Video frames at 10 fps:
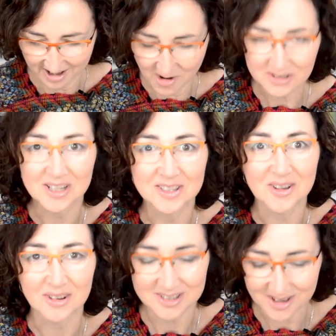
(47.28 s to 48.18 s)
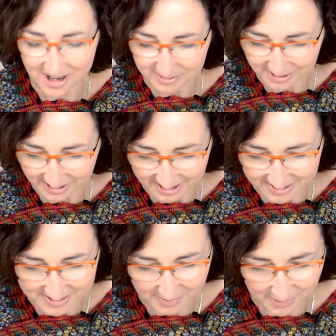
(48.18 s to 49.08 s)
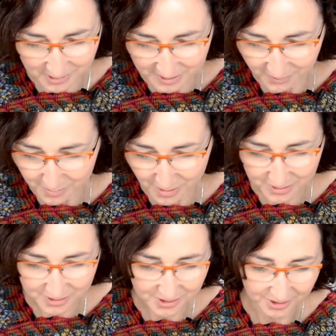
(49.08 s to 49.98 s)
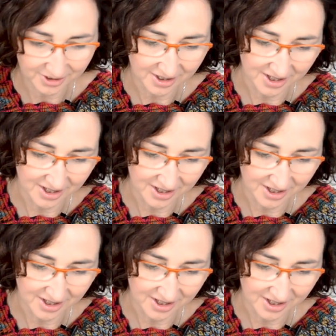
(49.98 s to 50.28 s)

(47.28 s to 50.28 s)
I always get so excited when I get some goodies from Altenew.